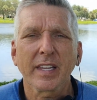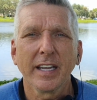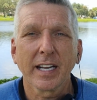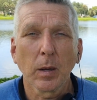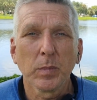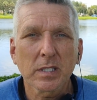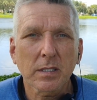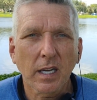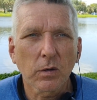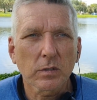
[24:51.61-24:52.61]
and I miss
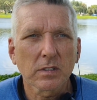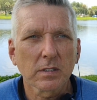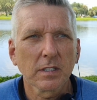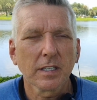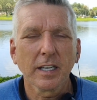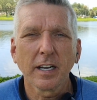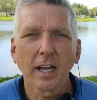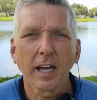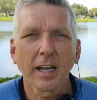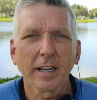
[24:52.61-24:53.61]
counts, and
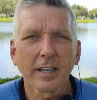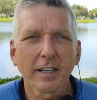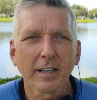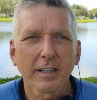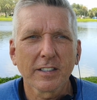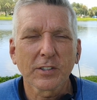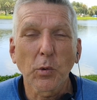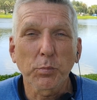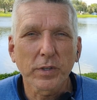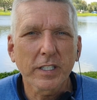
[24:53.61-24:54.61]
I
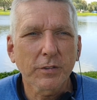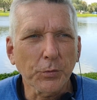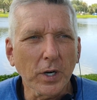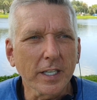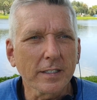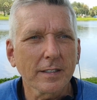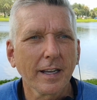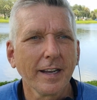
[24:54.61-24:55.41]
don't breathe right,